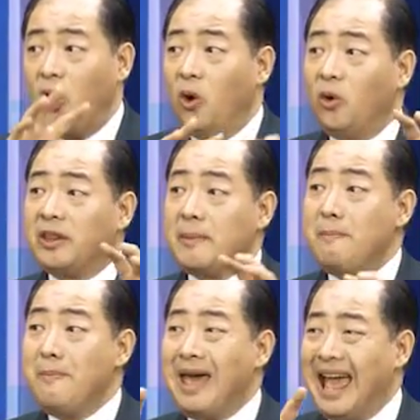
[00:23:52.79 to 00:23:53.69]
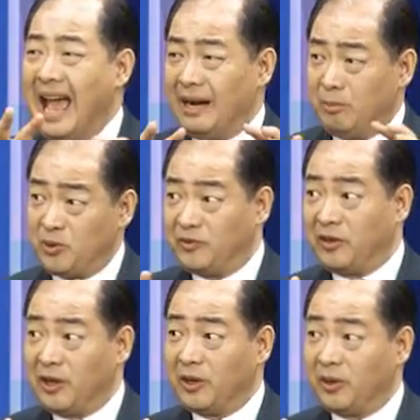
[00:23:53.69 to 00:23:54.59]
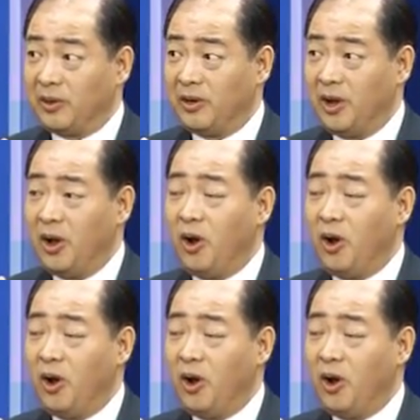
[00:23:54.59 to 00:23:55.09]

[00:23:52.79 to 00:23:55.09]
all the atmosphere,